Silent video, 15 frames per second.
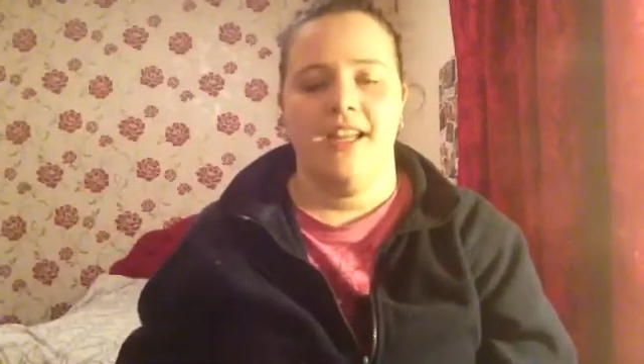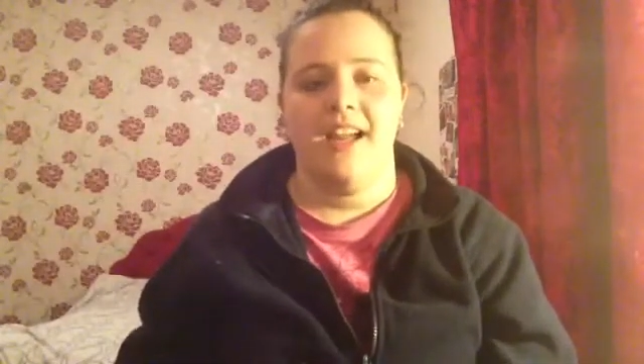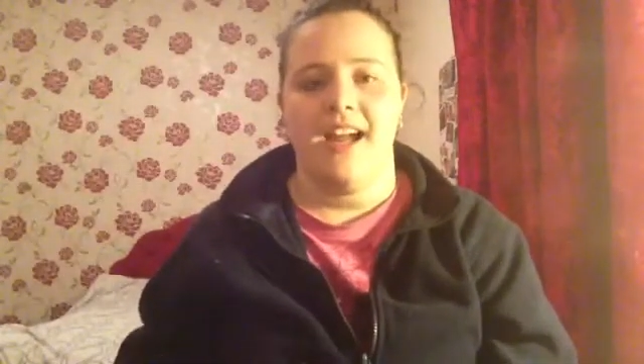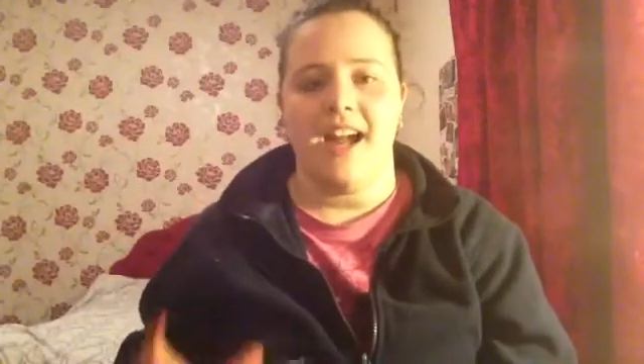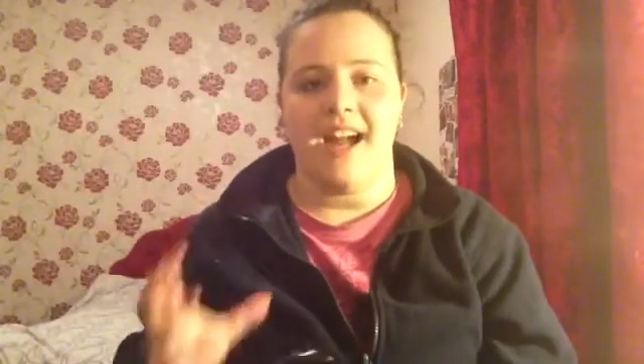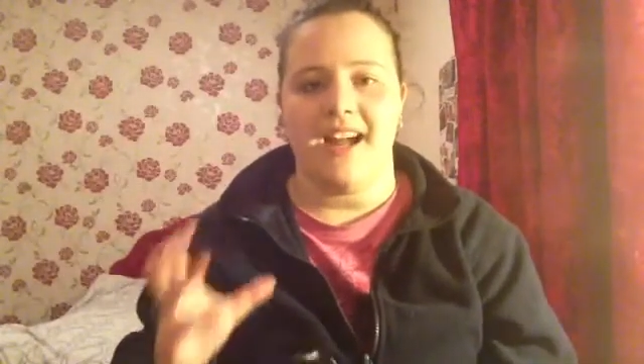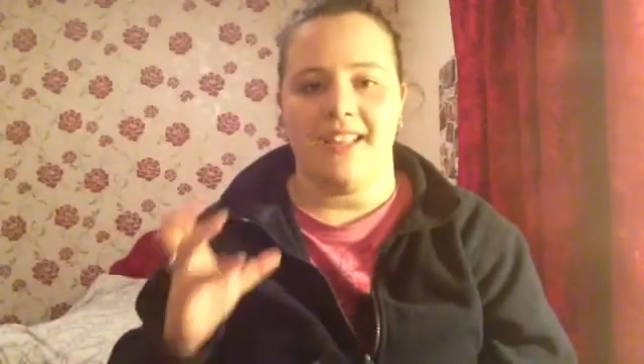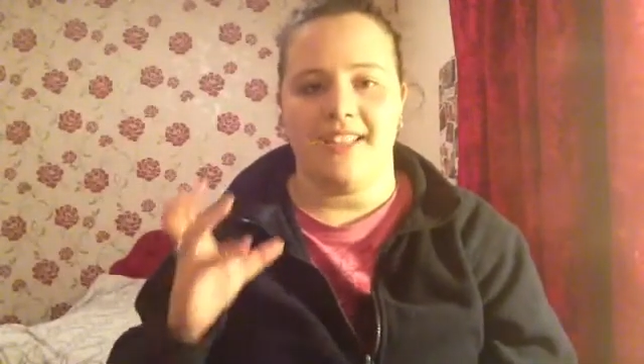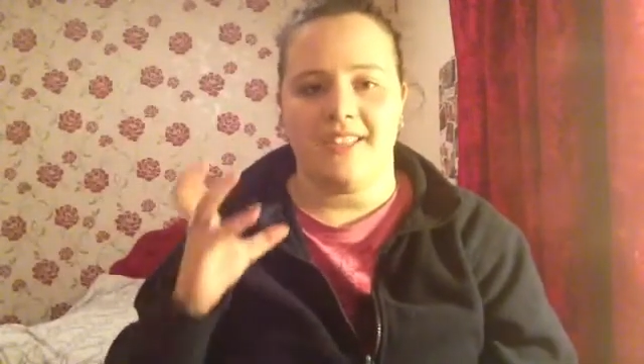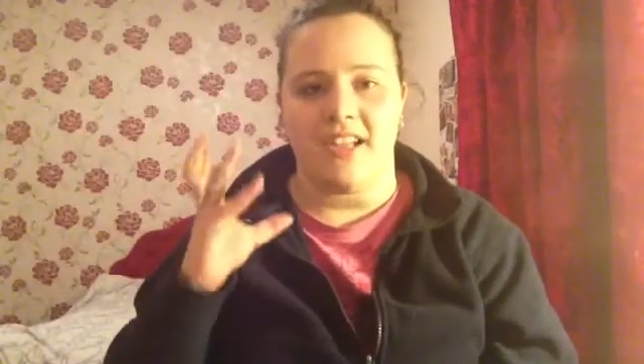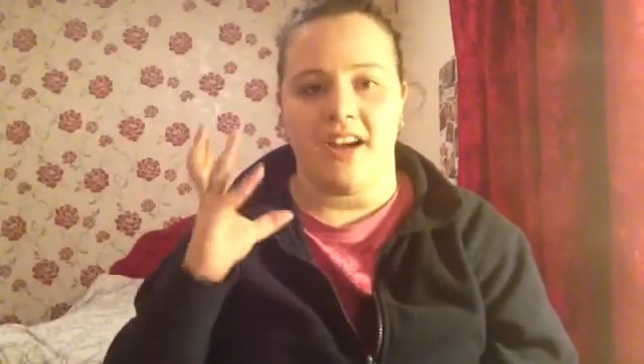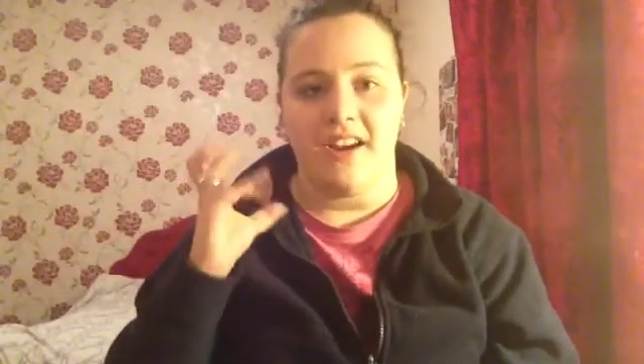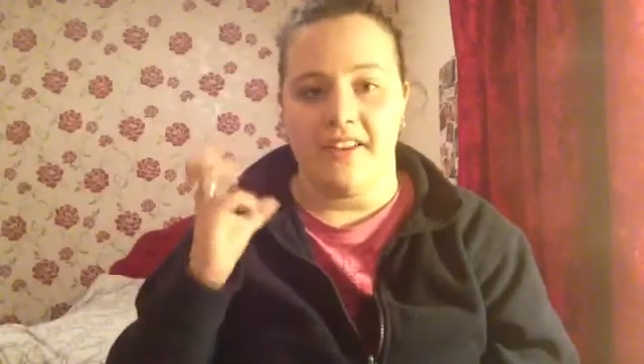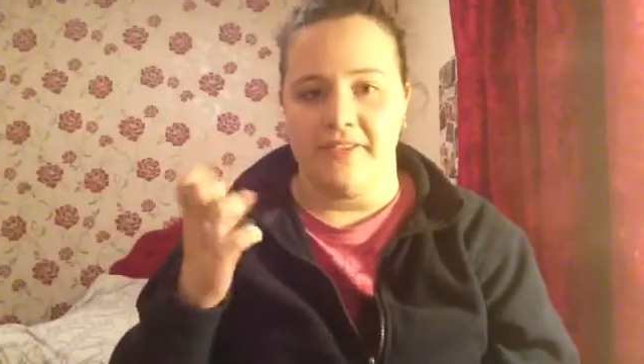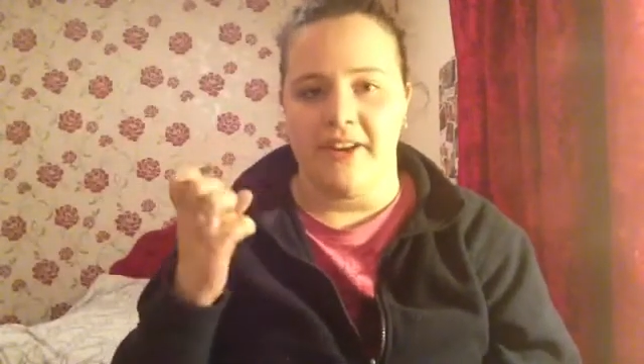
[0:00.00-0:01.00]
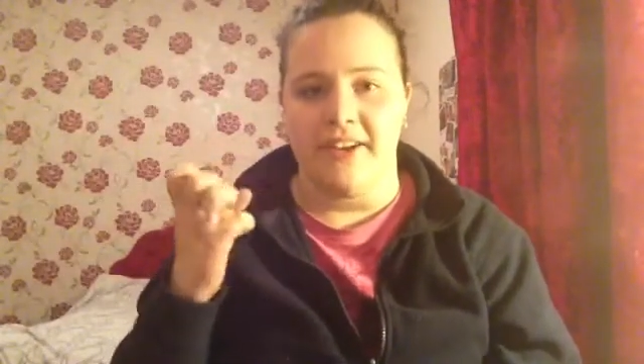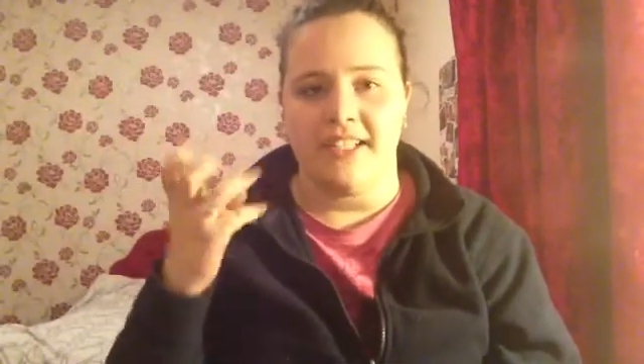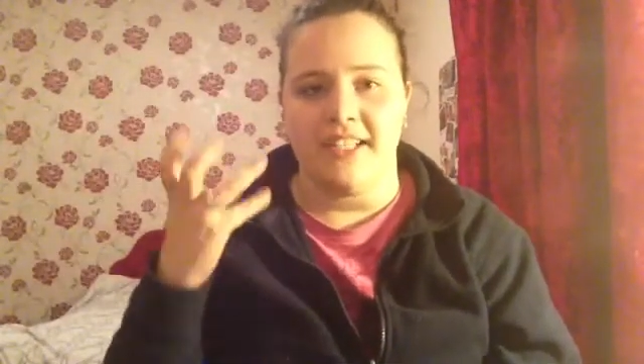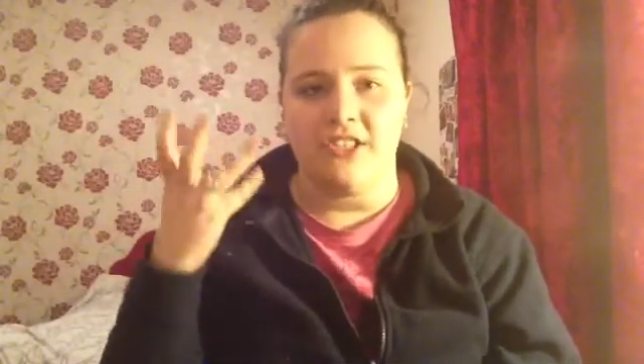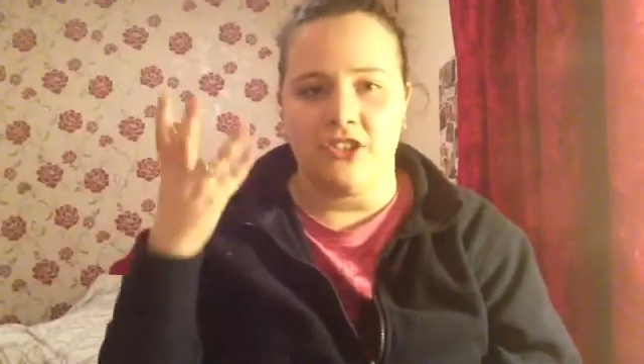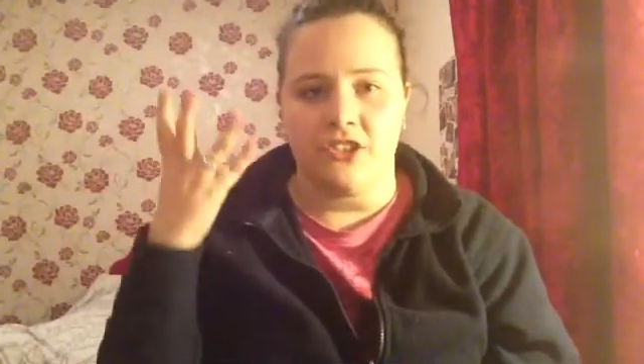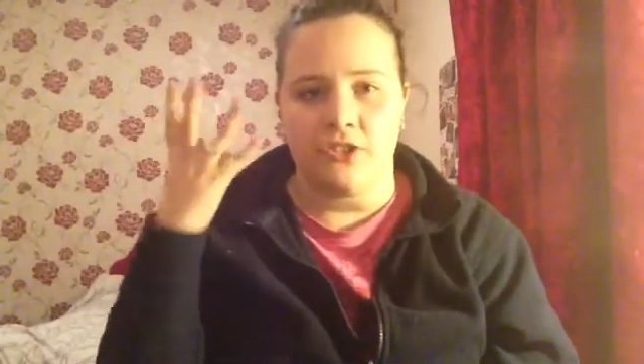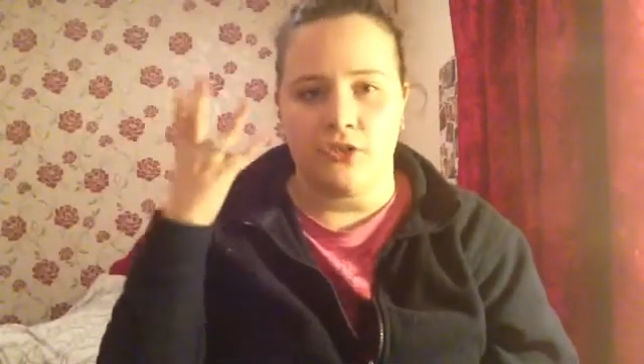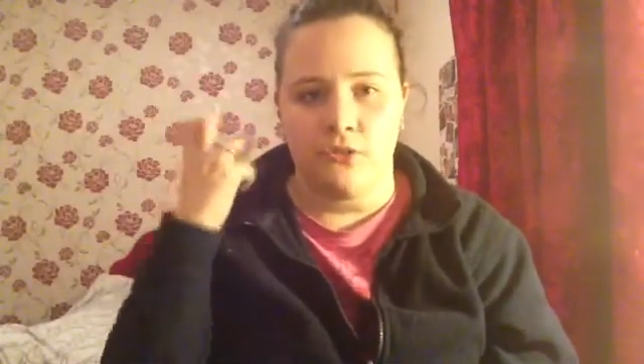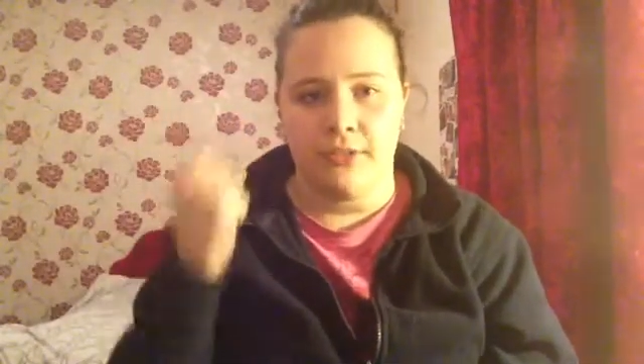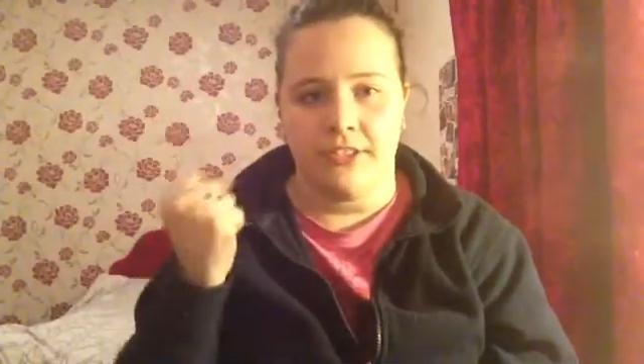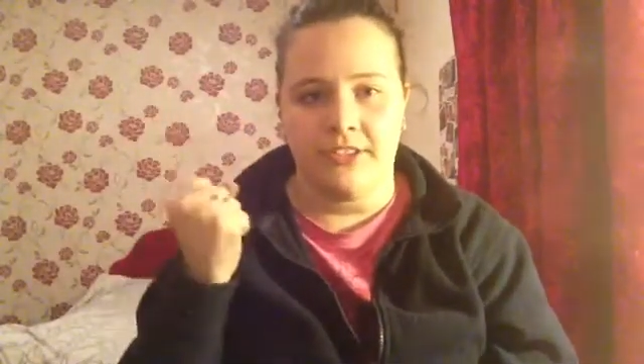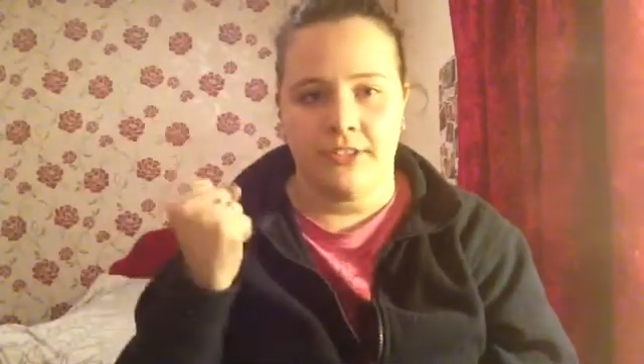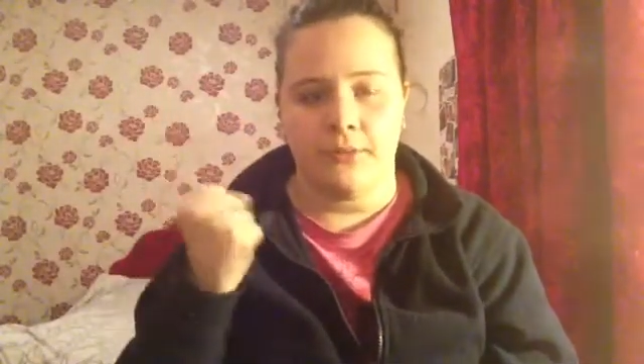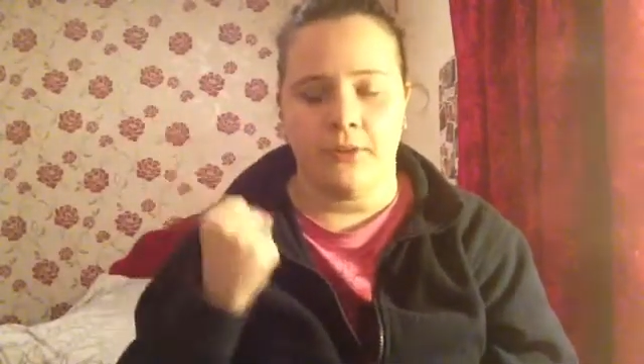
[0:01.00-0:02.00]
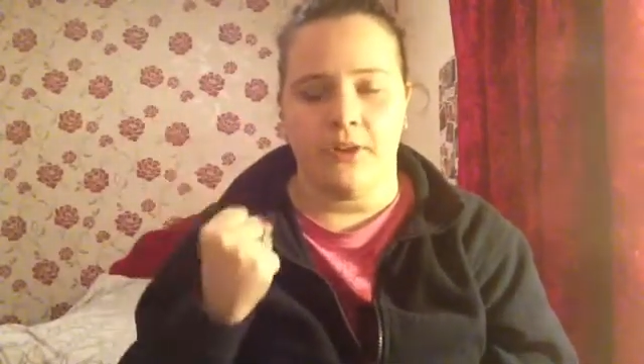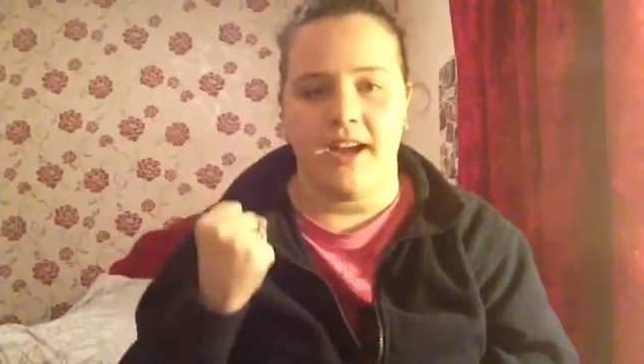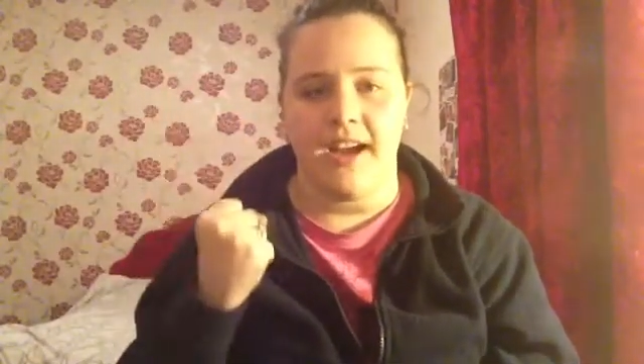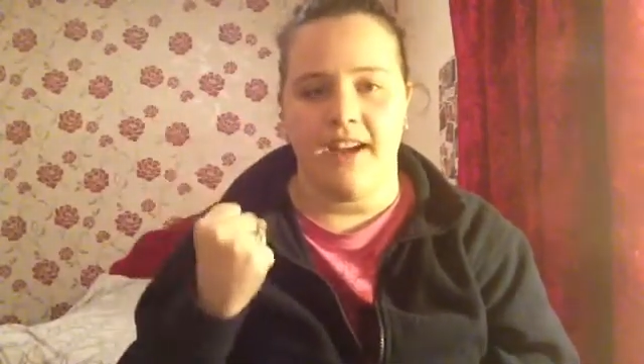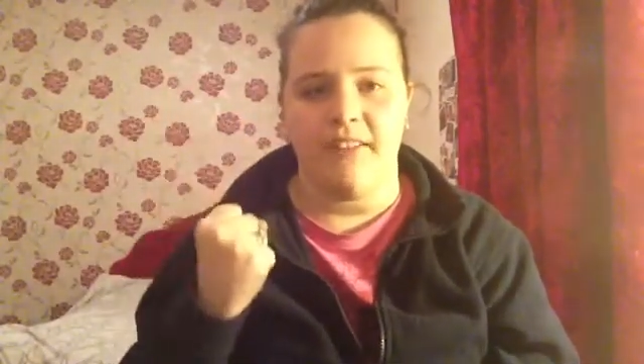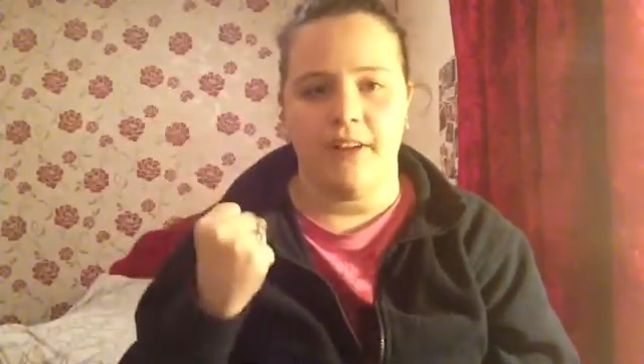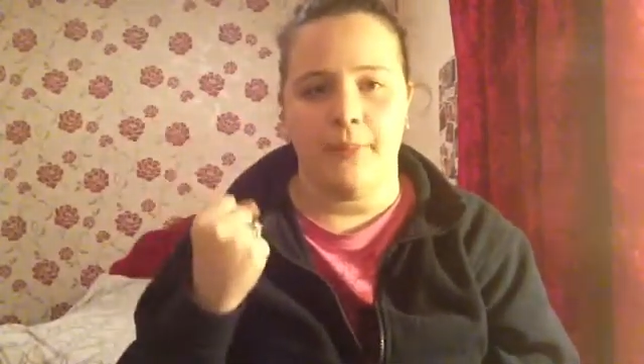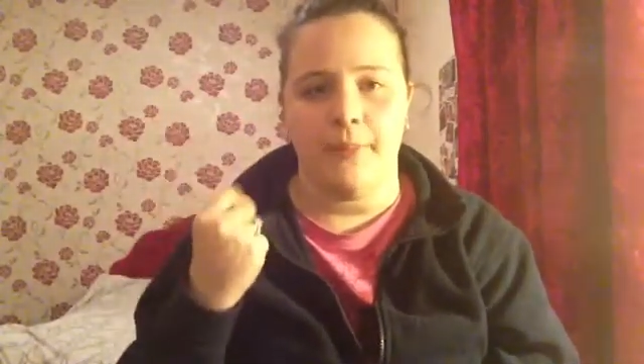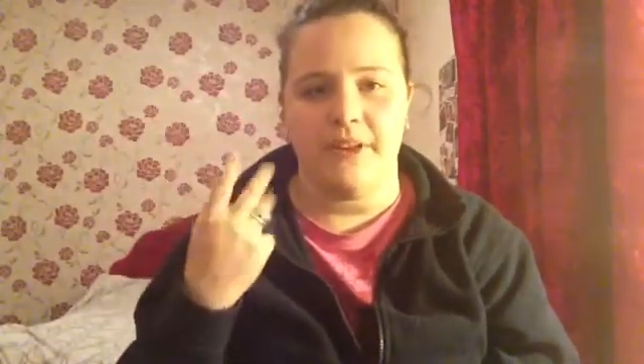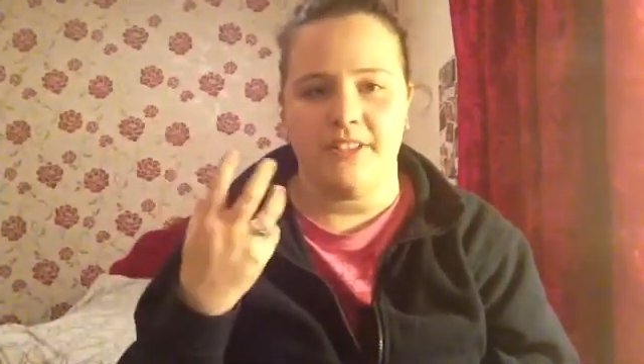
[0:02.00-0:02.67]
as I find it just crisps your hair up